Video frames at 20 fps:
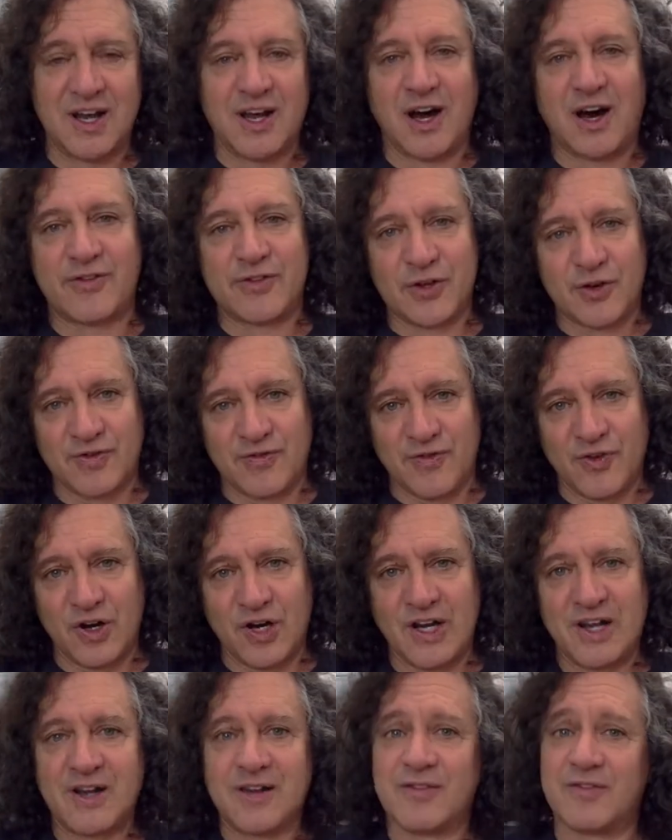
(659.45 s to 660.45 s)
of your
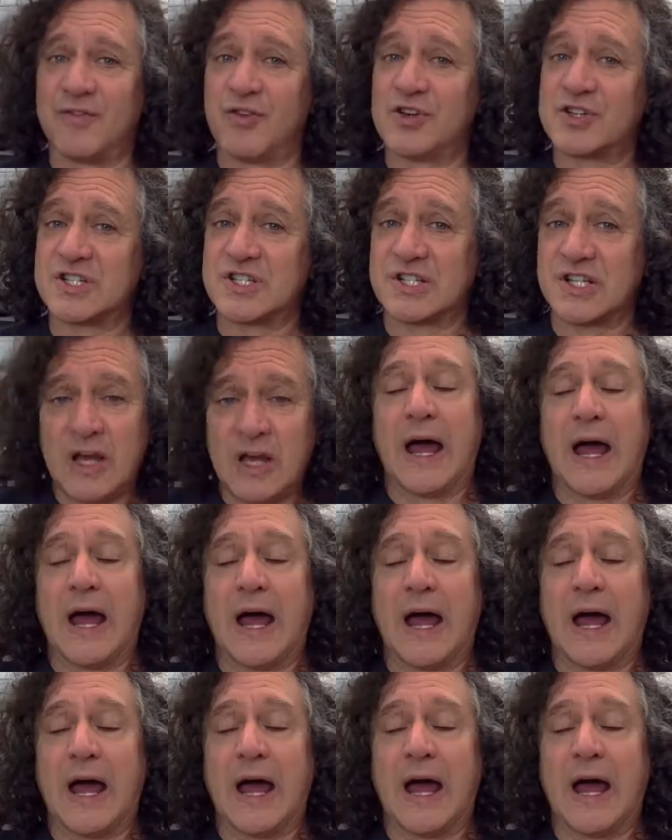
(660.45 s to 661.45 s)
foot versus the
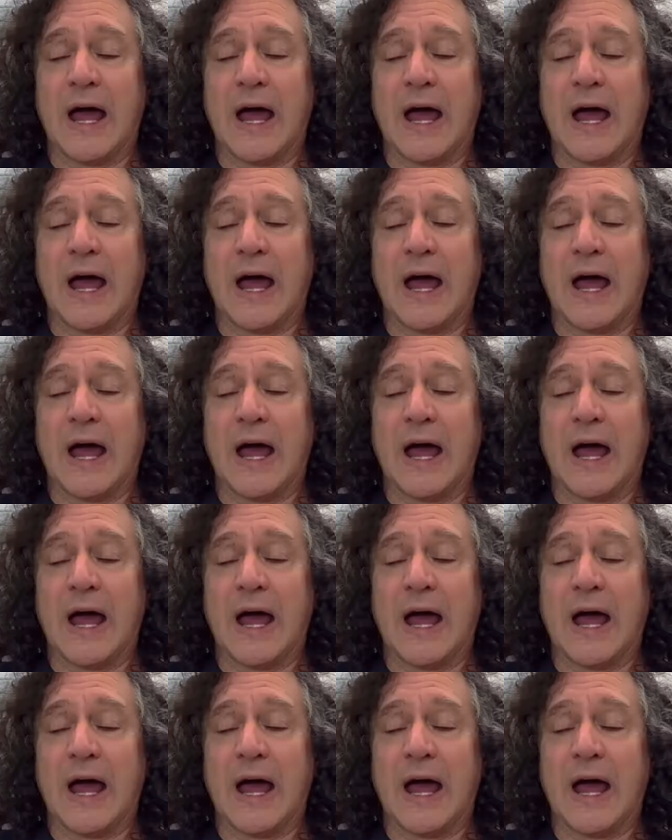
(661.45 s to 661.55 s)
shoe.